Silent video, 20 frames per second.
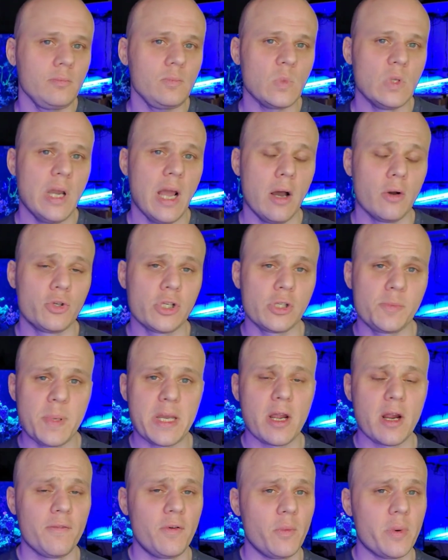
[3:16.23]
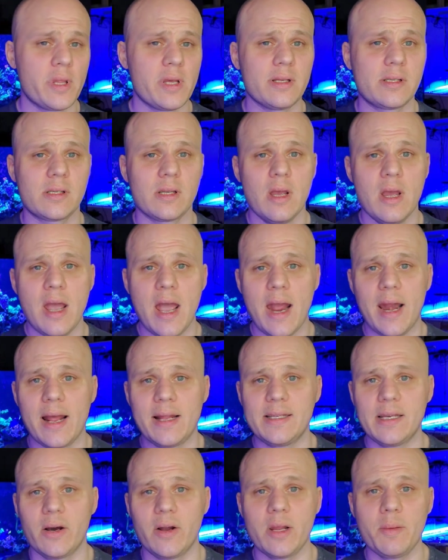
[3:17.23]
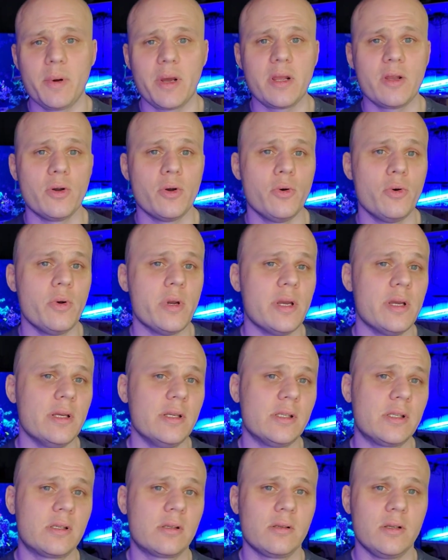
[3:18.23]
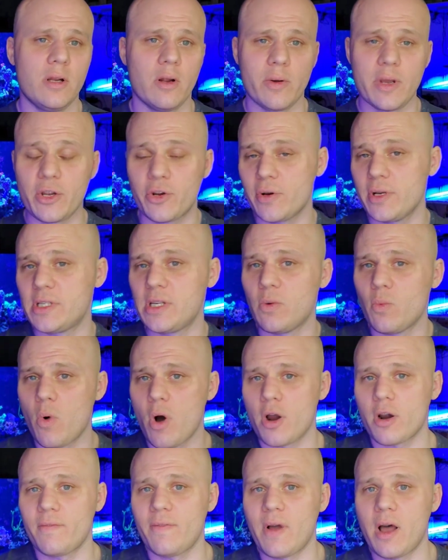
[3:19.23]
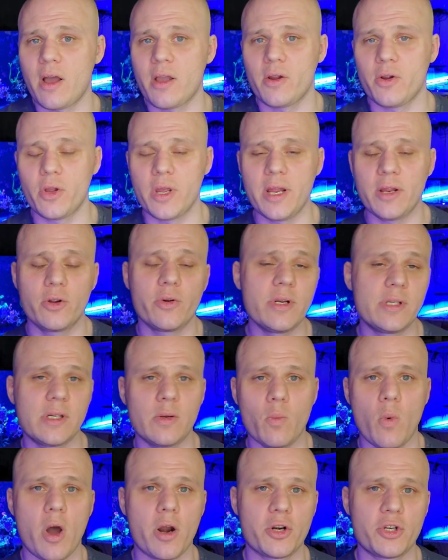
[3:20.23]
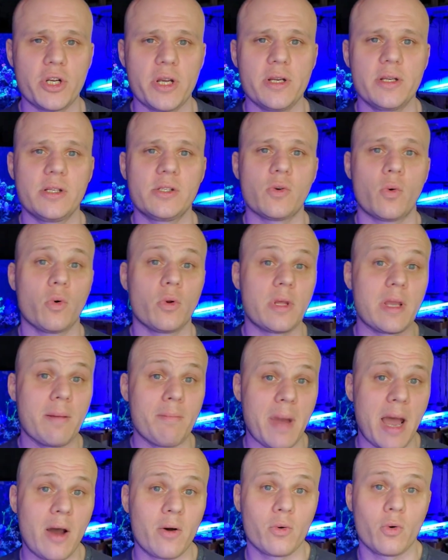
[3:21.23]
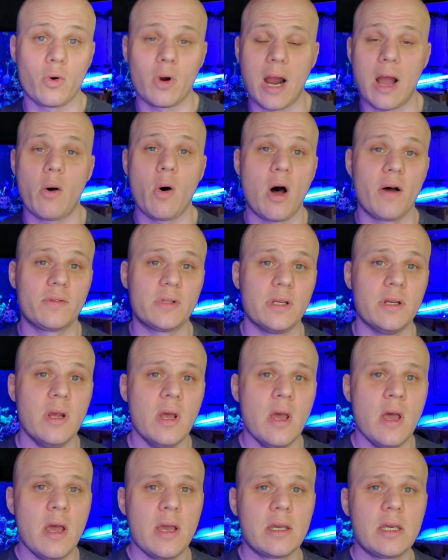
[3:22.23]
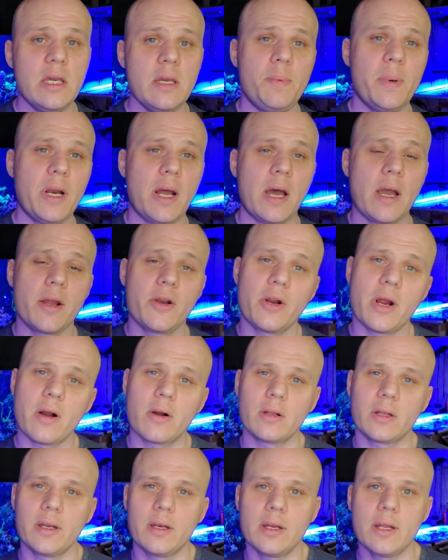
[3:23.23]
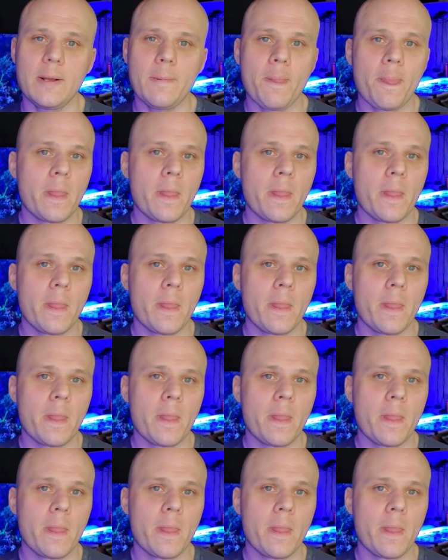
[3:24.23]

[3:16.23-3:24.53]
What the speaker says: Now, just be careful with this, and I tell anybody who is, you know, increasing water changes or the amount or how often, keep an eye on your alkalinity.